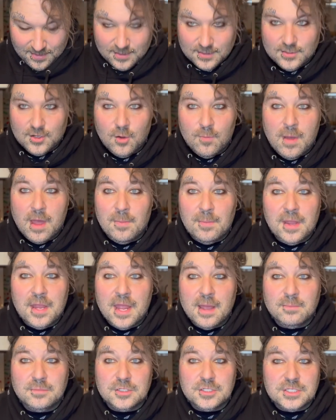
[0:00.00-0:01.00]
Don't mind me.
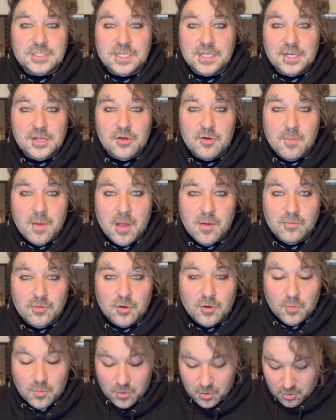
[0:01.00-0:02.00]
I'm just sitting here in my own
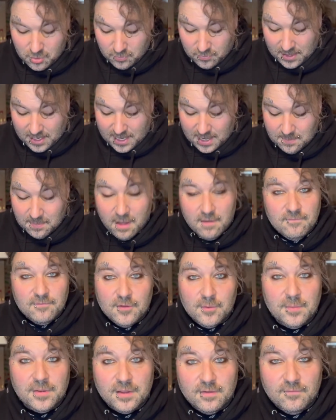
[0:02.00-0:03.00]
little world like I'm not
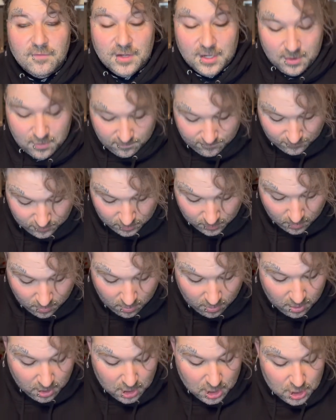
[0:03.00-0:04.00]
filming a video for you
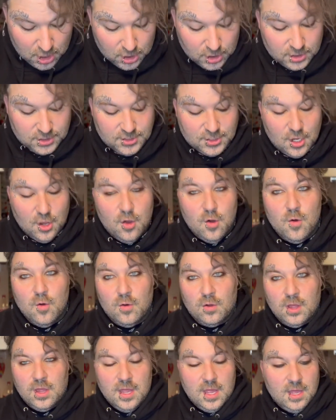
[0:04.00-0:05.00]
all.
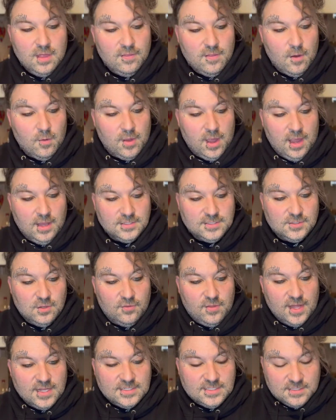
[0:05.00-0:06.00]
So, okay. So
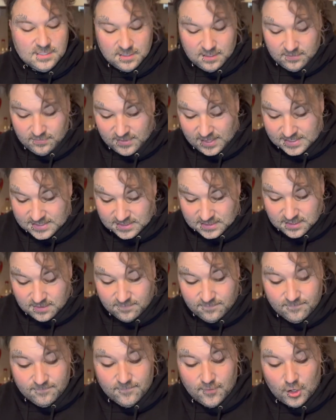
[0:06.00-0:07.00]
that's the, that's the
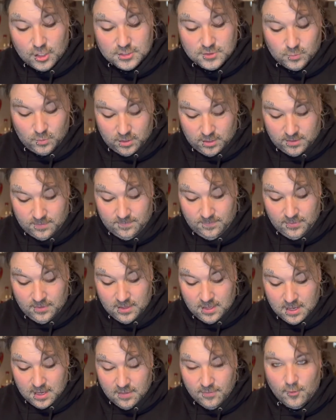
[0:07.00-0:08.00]
first one.
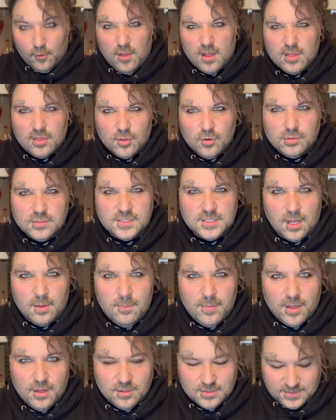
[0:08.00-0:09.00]
They're like little
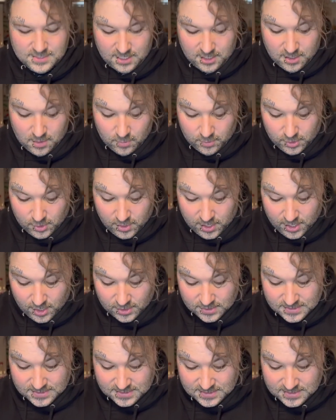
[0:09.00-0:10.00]
dumbbells that go in your
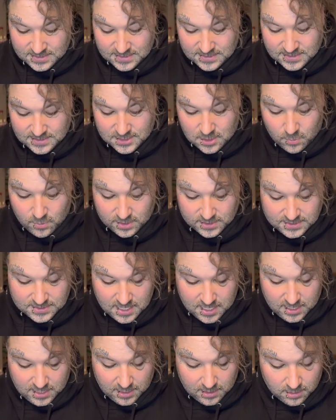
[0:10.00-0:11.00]
ears. This is so
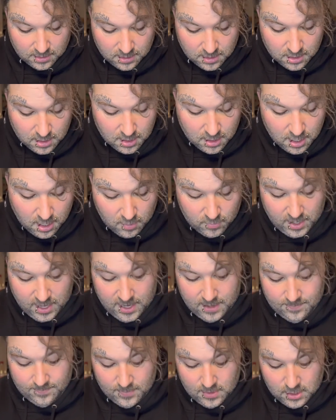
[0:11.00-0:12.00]
exciting.
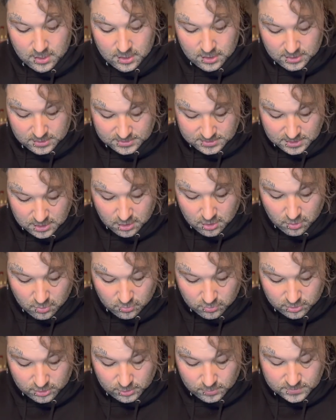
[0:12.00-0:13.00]
Okay.
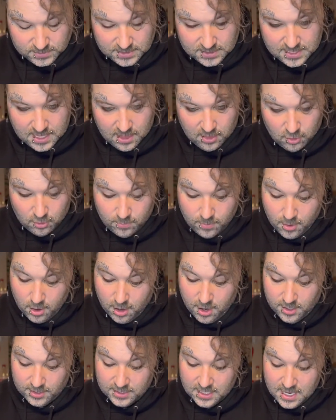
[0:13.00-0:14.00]
So you've seen that little
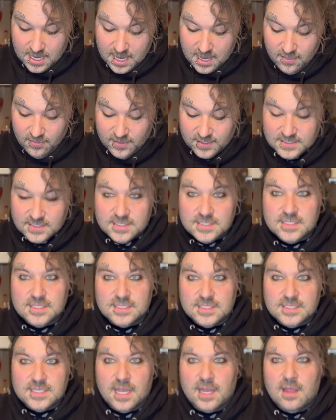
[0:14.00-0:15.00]
part. This is the
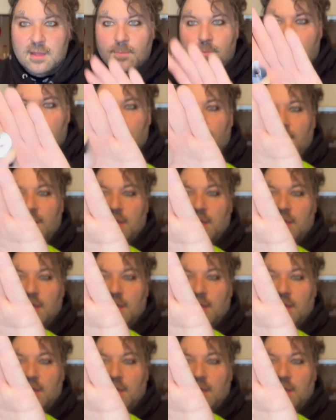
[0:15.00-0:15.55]
second part that